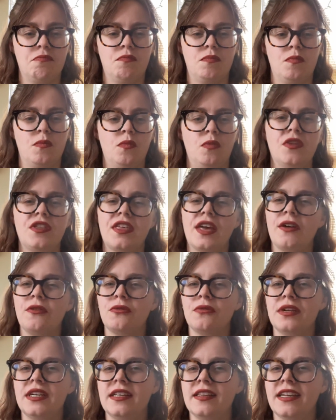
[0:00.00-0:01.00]
without
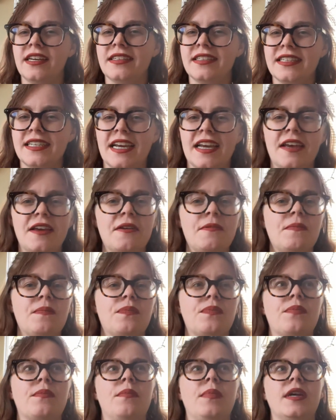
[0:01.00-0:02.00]
realizing it,
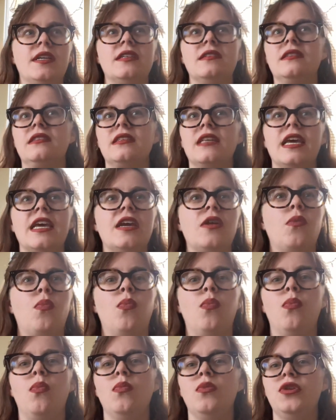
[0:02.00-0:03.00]
but it's like
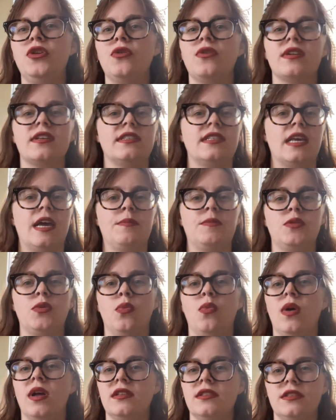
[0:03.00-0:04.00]
you
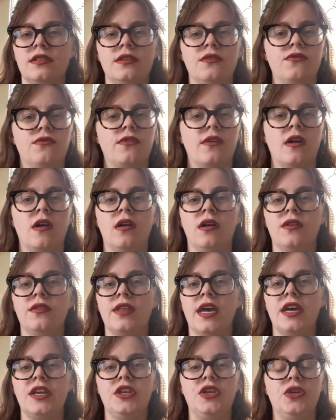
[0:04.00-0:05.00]
accept once and for all
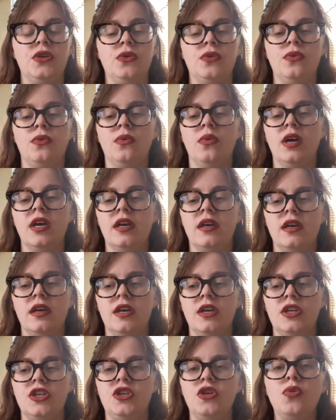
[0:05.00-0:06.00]
that you
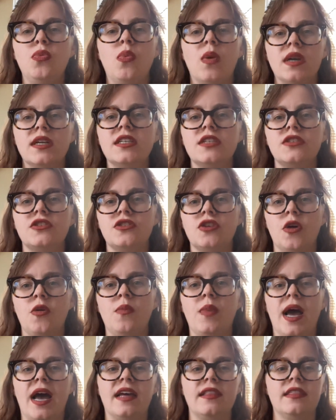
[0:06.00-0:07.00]
want it so
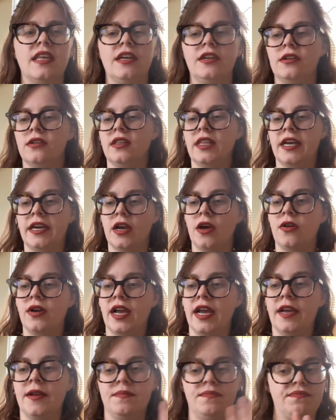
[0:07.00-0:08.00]
bad that you're like,
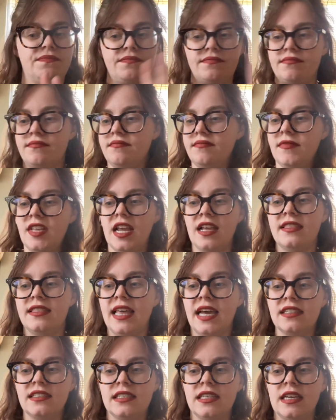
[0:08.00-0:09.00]
okay,
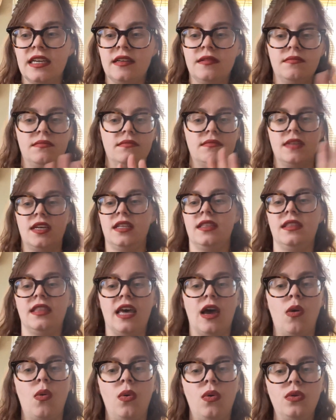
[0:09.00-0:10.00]
that's it.
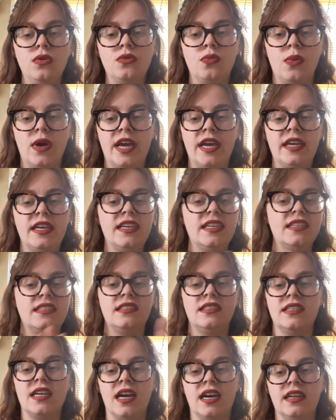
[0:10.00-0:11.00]
The old way is
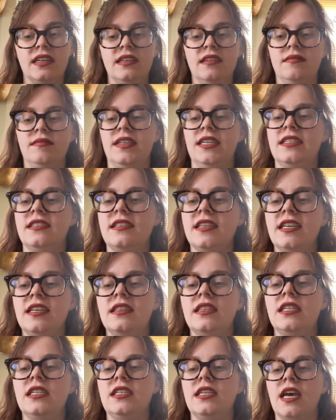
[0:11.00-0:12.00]
done. It's
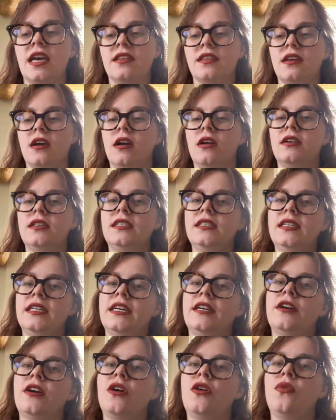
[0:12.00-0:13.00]
like the death card in
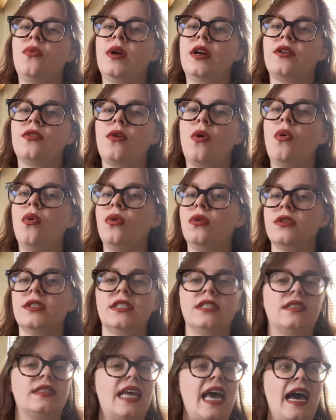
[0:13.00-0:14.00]
tarot where the old
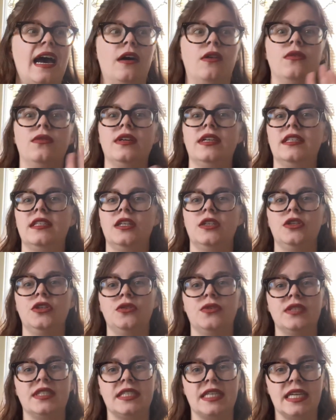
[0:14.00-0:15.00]
is out and the
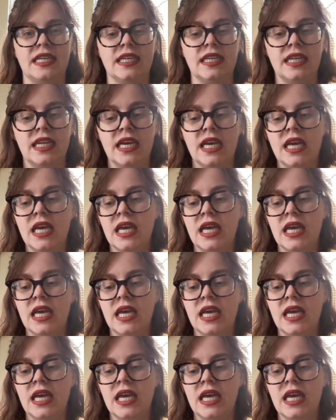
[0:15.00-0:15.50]
new is in.